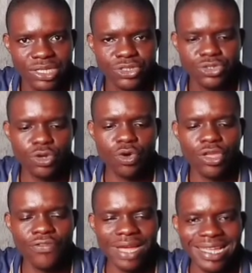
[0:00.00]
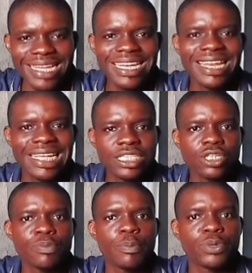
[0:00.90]
So if you can get the legit
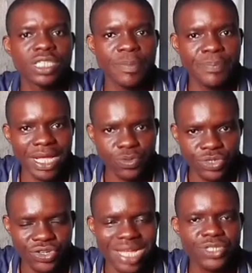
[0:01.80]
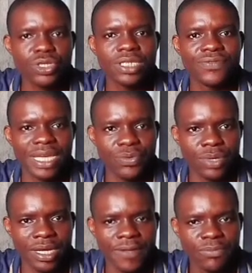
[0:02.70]
UNIPORT Post UTME pass question and study very
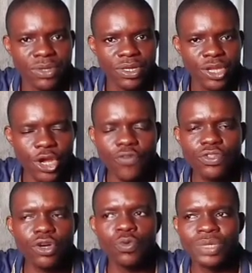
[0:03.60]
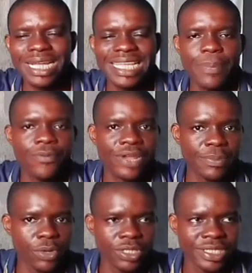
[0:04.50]
well, even though without the help of
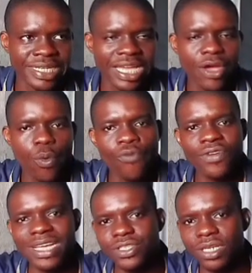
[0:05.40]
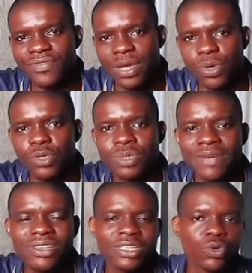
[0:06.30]
anybody, if you can study very well, you
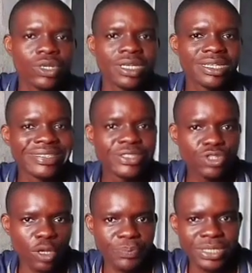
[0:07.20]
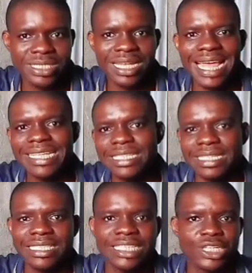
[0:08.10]
definitely know the topics they like
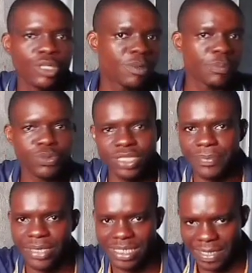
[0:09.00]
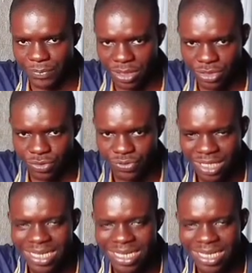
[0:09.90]
setting in UNIPORT Post UTME examination